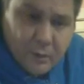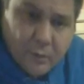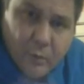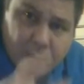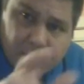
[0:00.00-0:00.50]
you
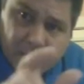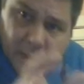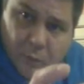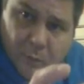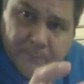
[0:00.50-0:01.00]
know, the one with the
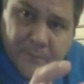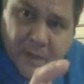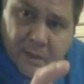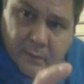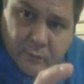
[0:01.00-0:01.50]
little one,
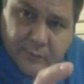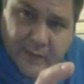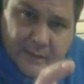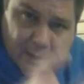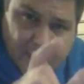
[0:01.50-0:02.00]
this one's
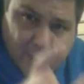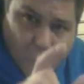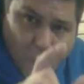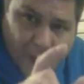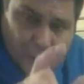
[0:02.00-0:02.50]
actually got the
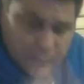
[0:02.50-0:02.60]
wider